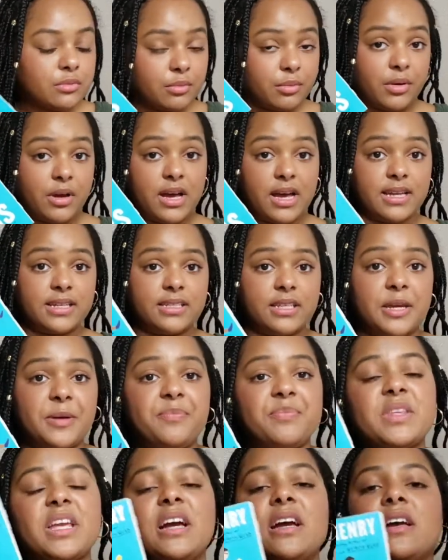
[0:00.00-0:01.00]
But
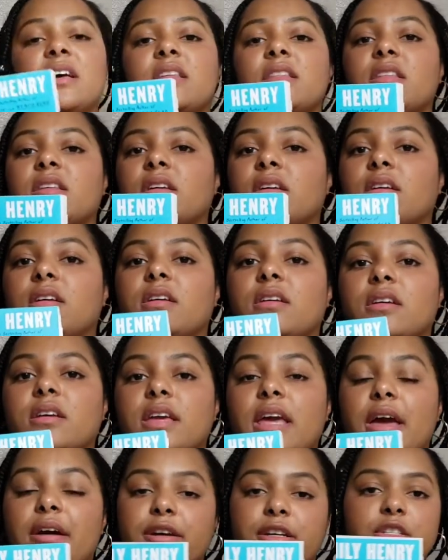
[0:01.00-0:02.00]
the
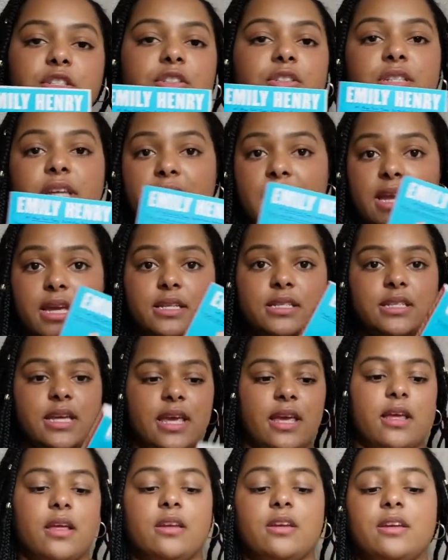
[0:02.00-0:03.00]
character Tate
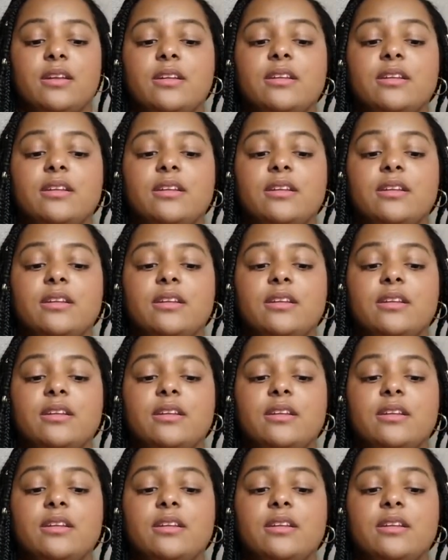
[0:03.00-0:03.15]
and